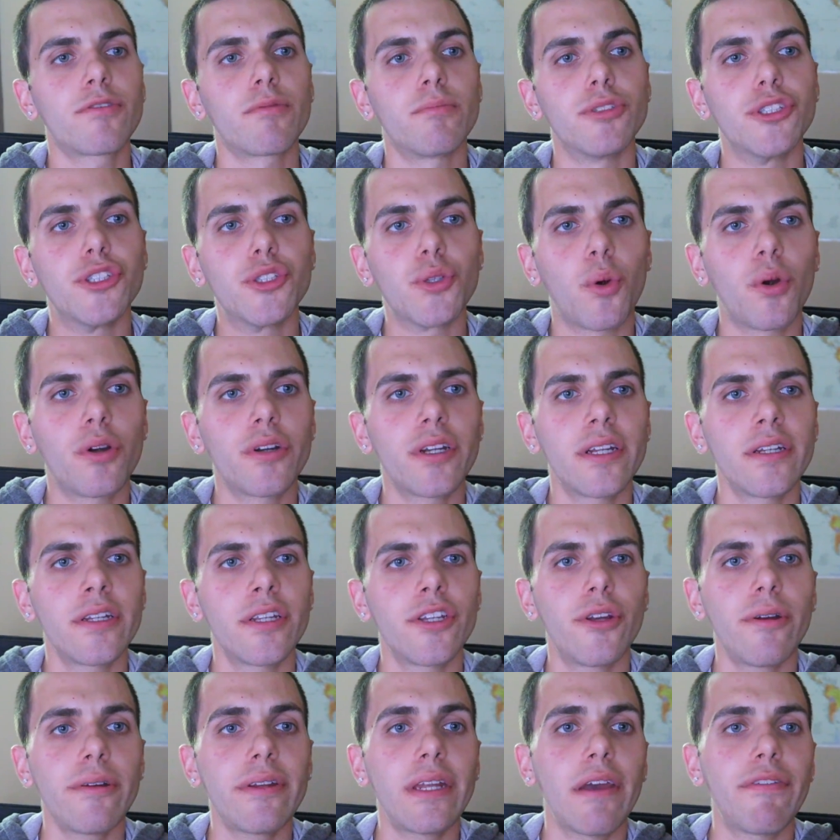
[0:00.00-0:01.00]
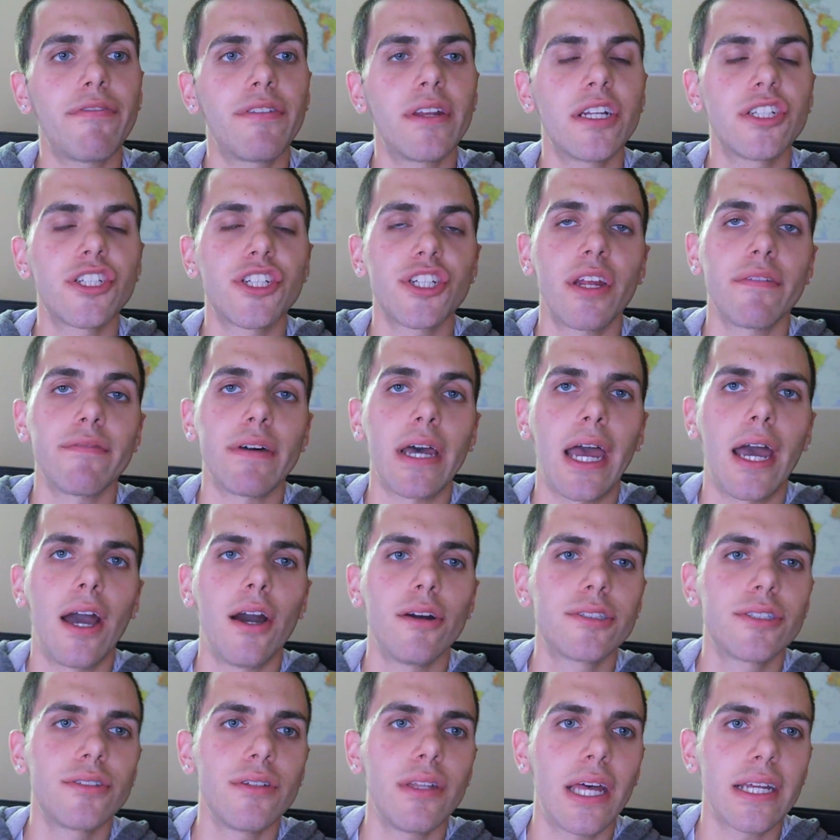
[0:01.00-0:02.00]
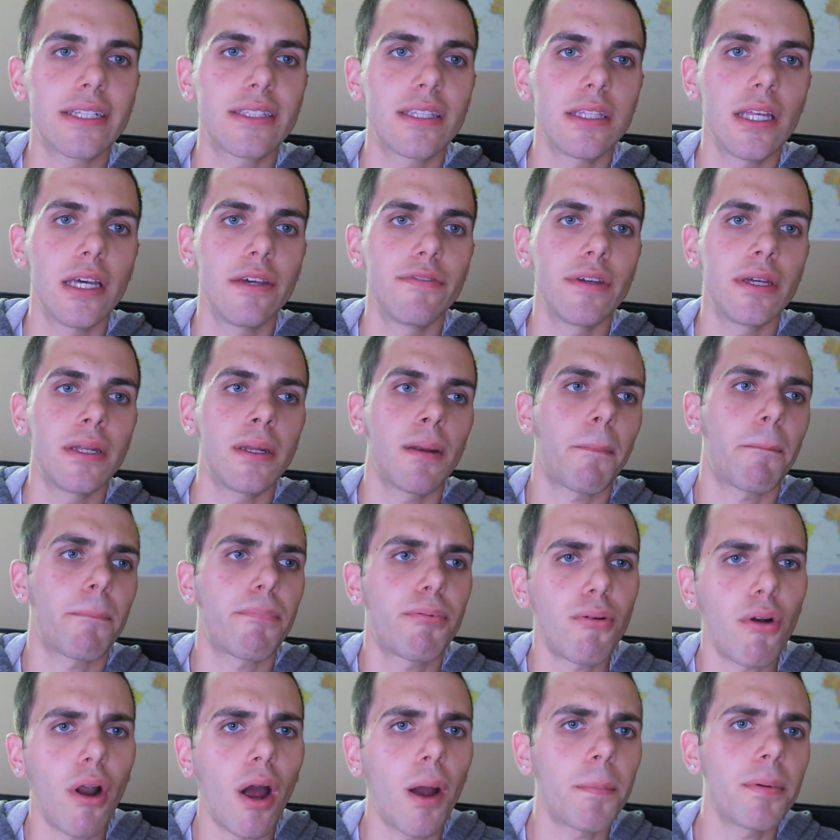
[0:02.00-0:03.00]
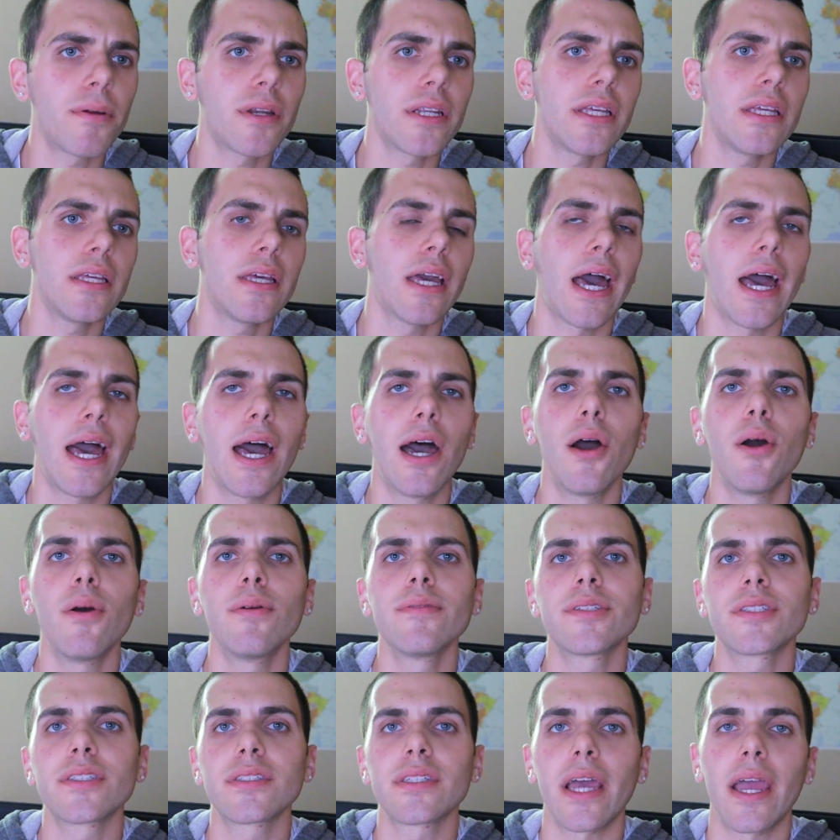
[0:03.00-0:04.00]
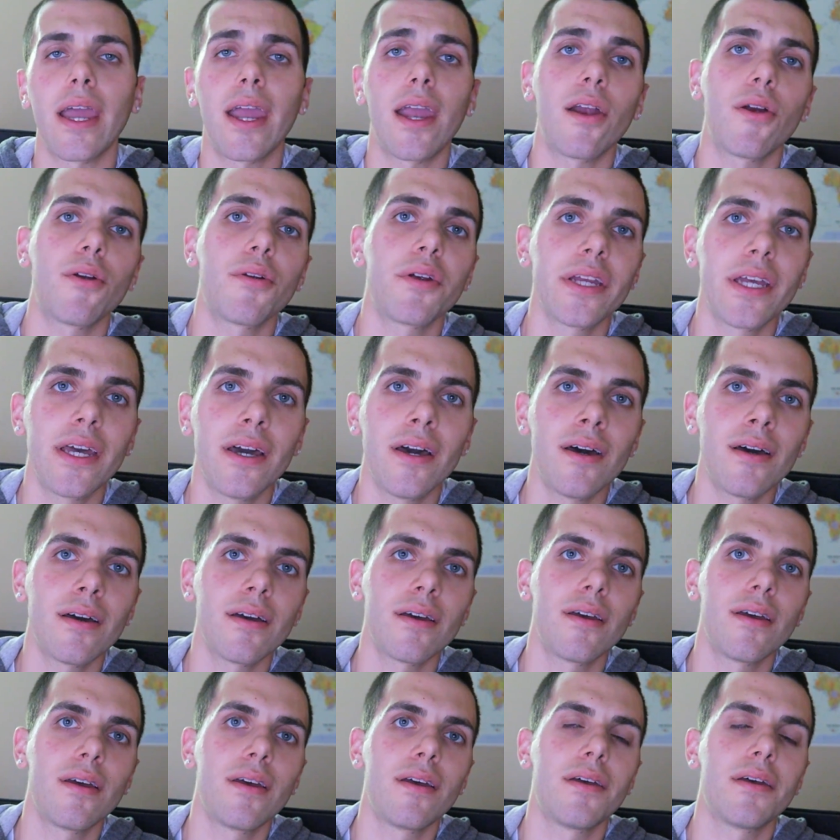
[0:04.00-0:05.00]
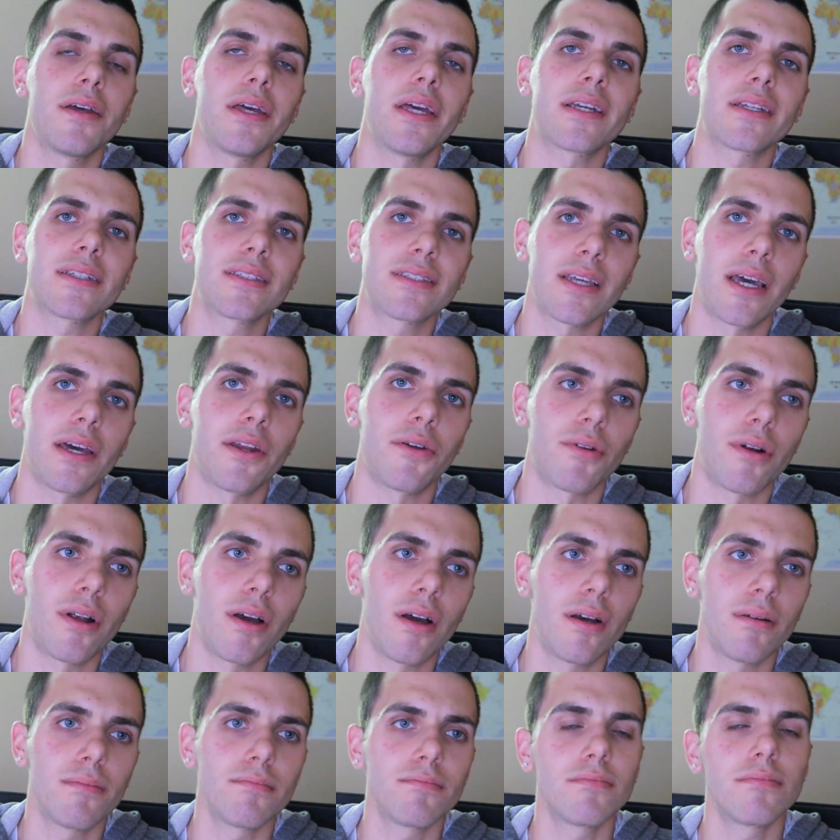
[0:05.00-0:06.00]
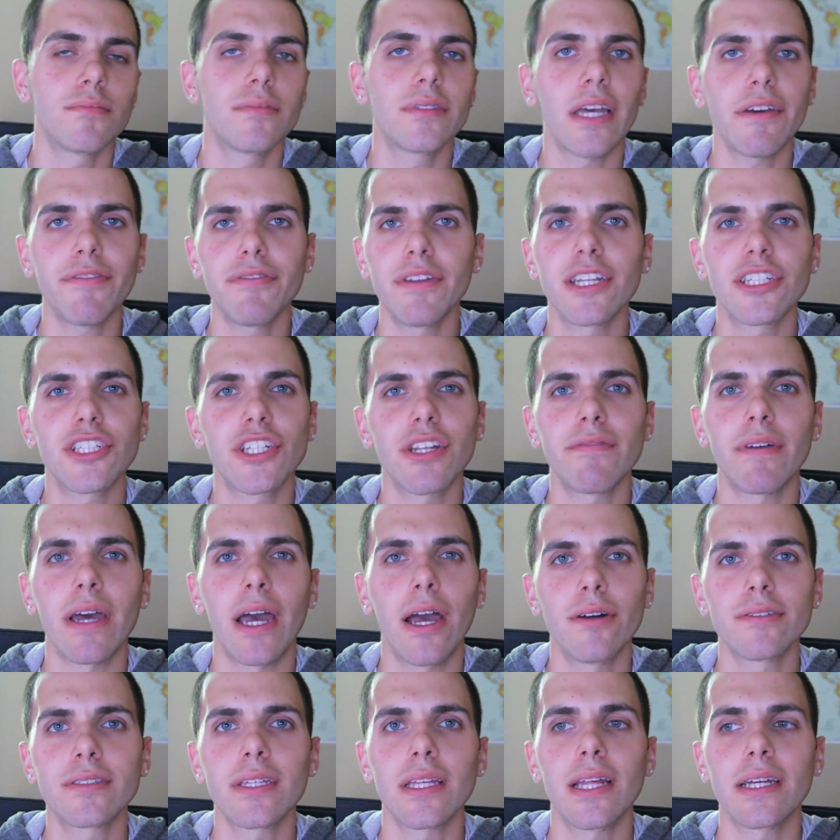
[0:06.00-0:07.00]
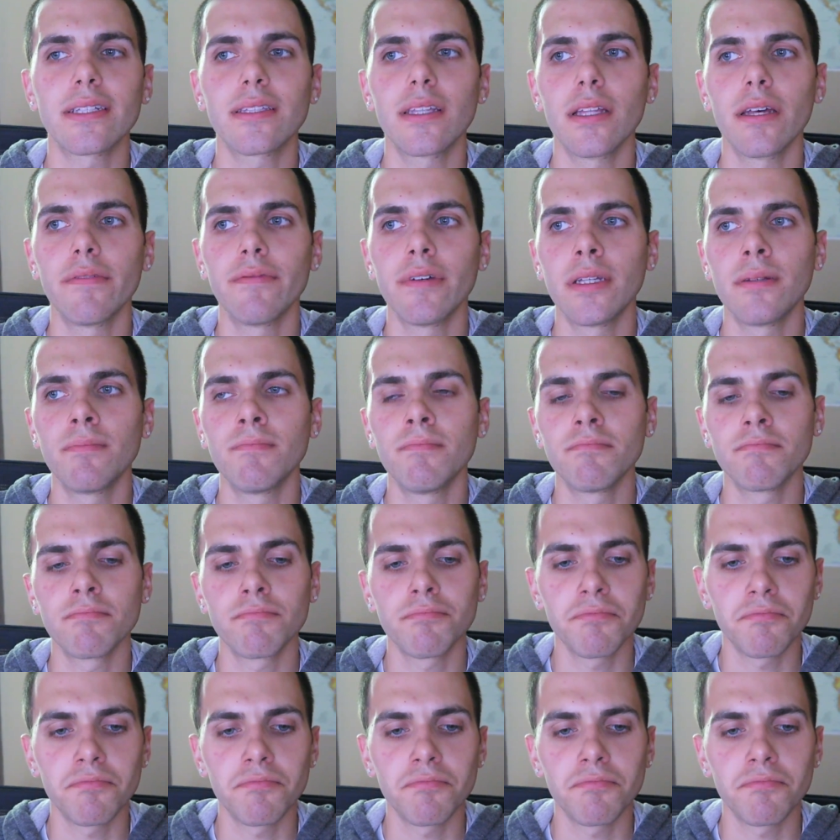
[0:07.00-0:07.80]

from Jordan. Your definition of a house you'd like to live in: property, house, area, etc. Definition of a house I'd like to live in: